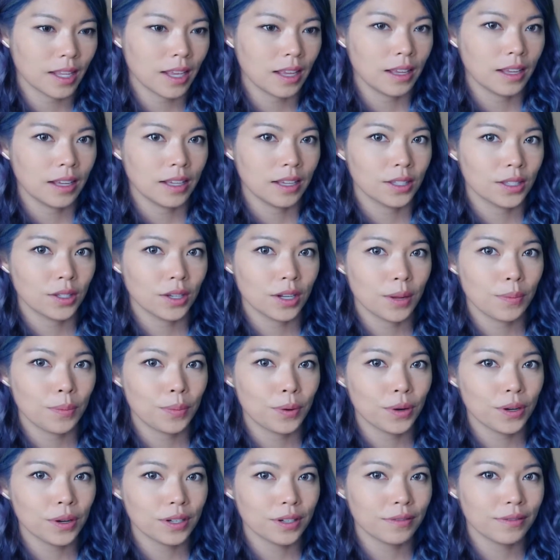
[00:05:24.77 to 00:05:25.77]
So the
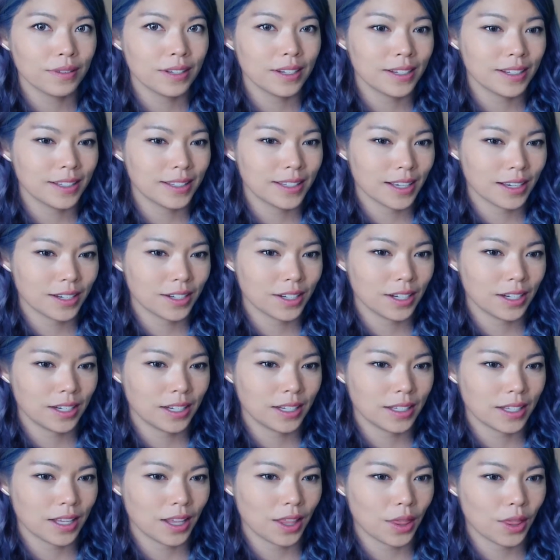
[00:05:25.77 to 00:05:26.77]
point of intersection is
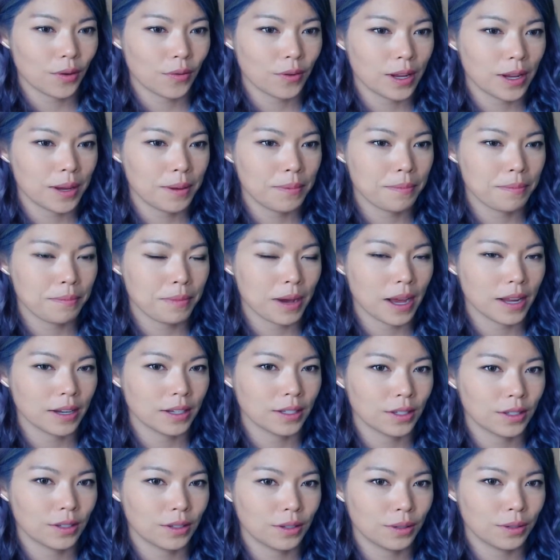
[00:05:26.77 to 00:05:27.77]
at 3 minus
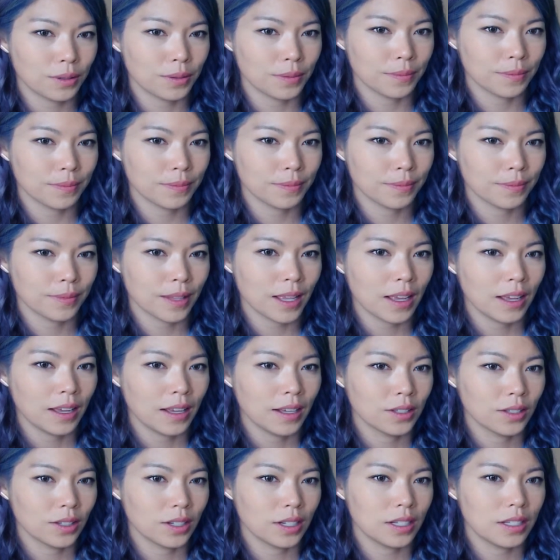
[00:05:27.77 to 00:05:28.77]
2.
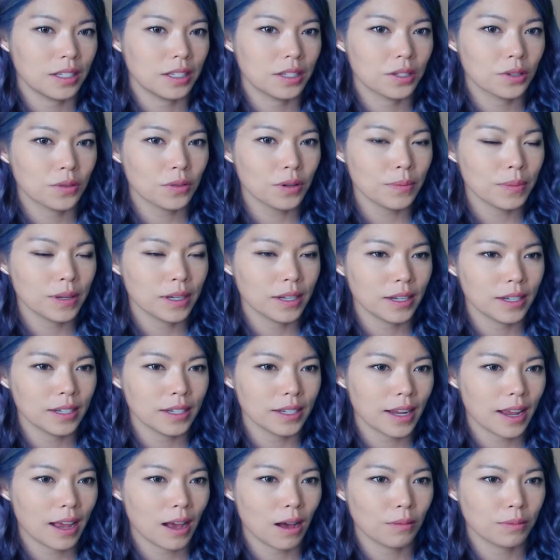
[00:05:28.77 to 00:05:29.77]
So the discriminant
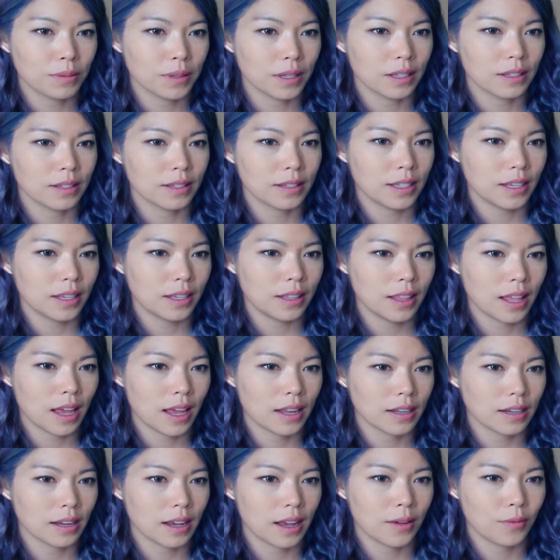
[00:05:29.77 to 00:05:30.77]
helps us see
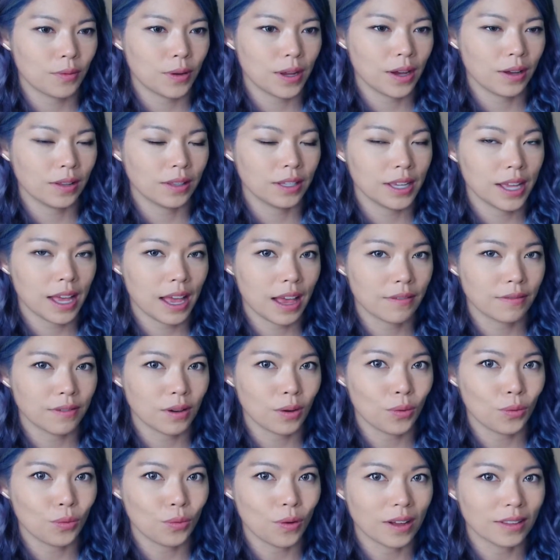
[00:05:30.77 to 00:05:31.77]
that we only have
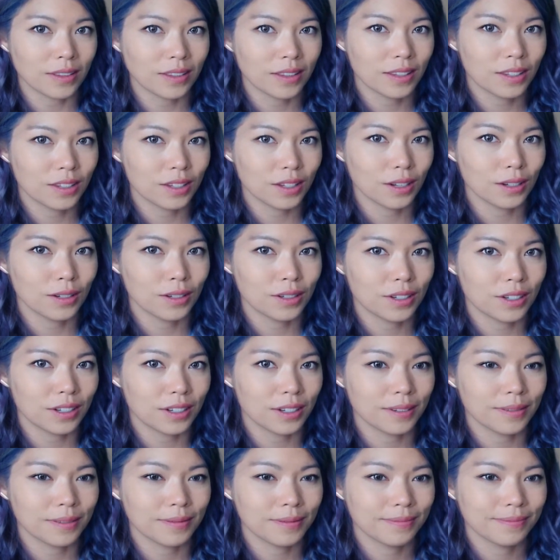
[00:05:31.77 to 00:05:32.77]
one solution.
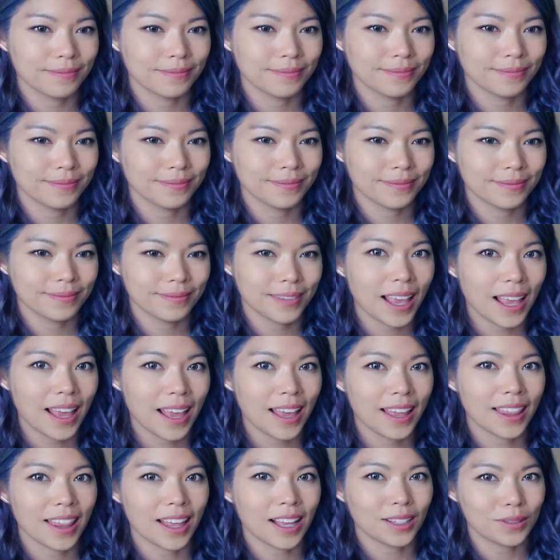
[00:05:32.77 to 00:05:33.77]

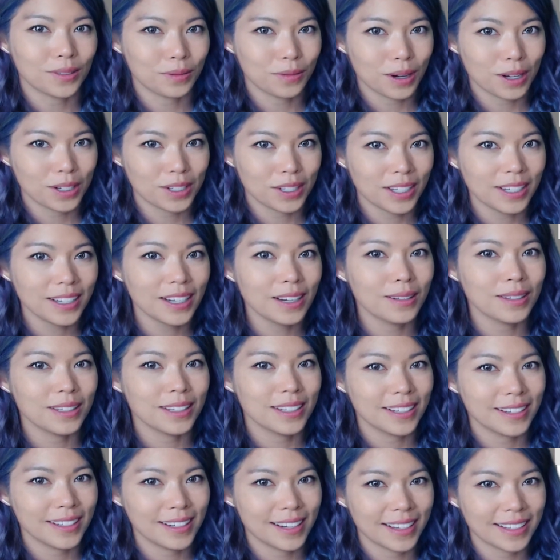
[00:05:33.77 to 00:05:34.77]
Thanks for watching. I'll see
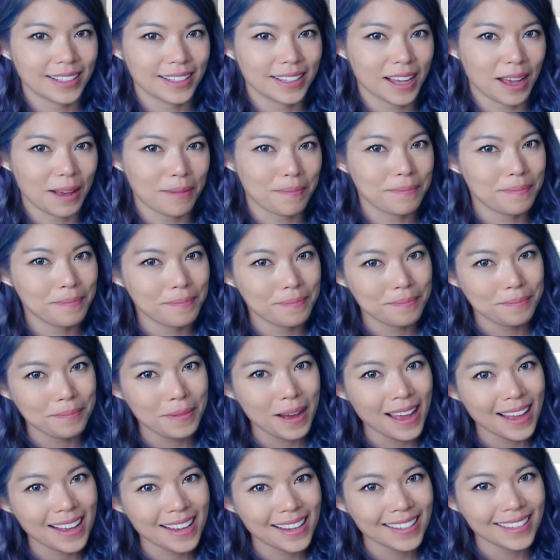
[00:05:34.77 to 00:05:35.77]
you next time.
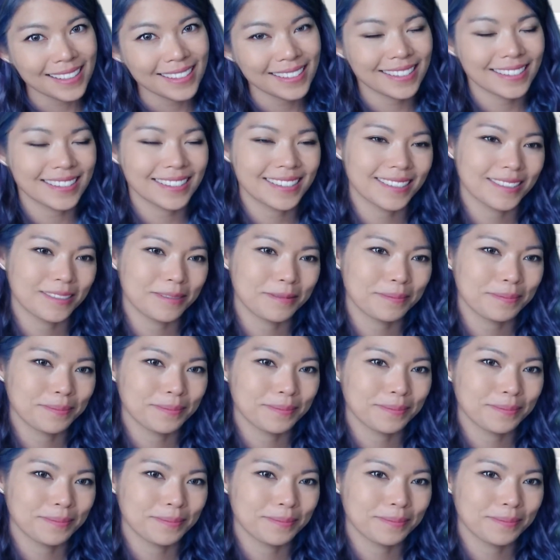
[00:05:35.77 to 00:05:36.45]
Bye!